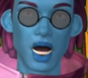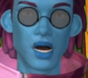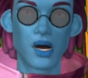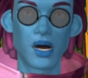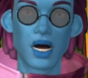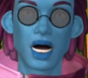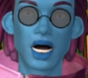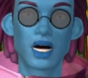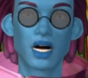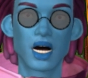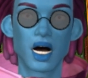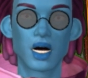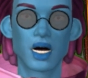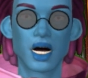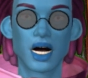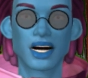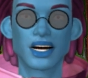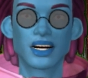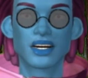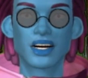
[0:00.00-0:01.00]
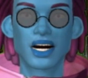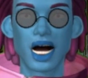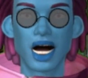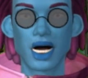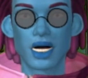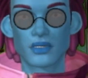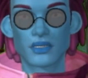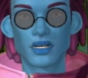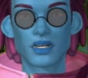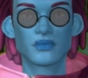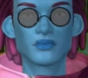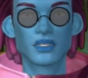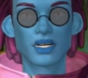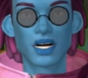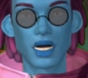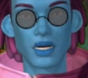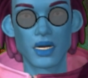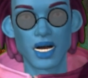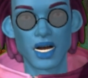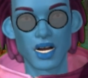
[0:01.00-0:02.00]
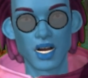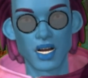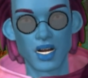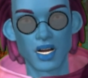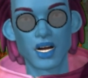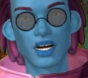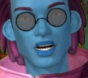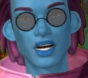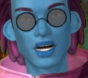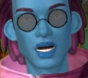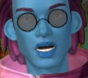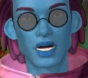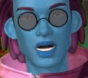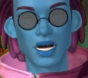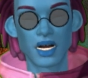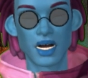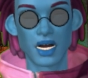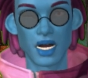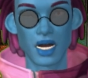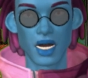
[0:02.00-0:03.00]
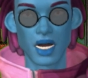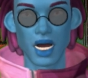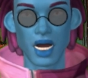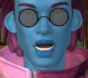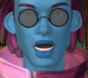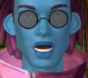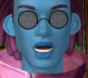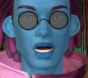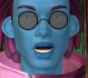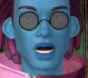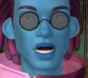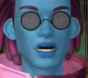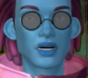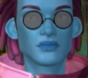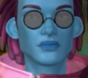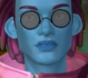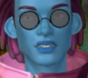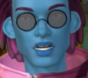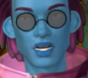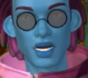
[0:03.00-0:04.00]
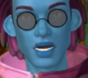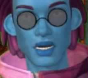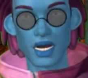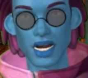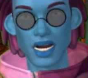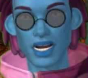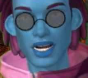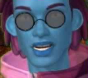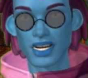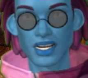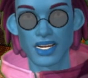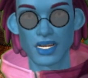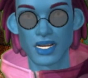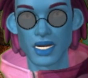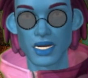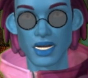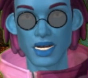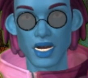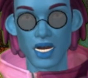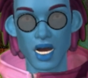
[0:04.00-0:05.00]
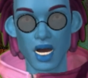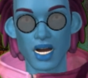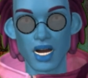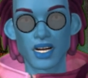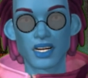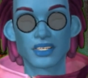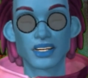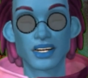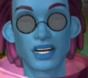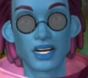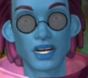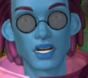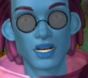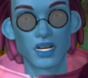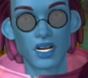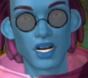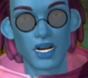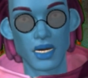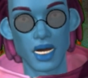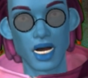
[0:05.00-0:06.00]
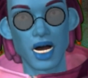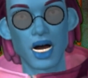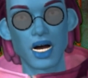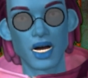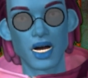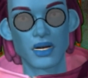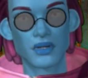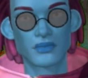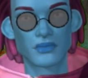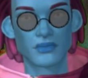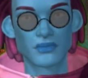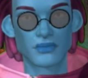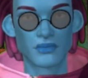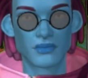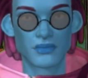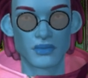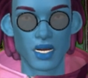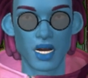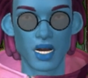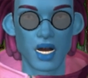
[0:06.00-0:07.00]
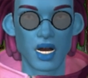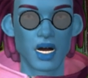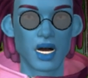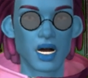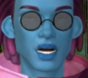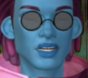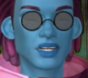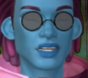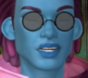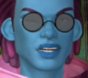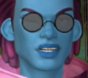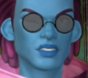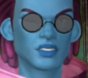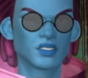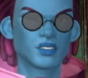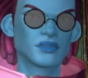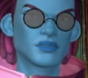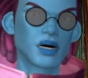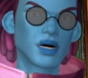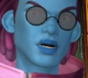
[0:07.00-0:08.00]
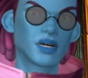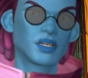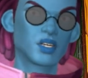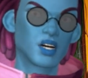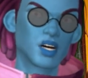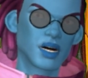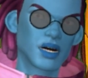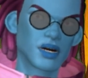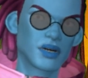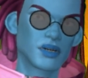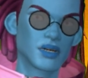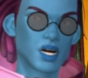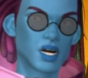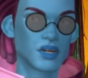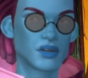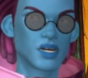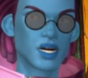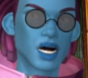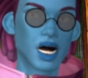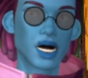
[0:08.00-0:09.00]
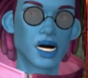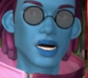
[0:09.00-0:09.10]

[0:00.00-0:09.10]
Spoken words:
but a guitar has tabs or finger positions that you can learn that don't necessarily translate to using piano. I think this is important to note given that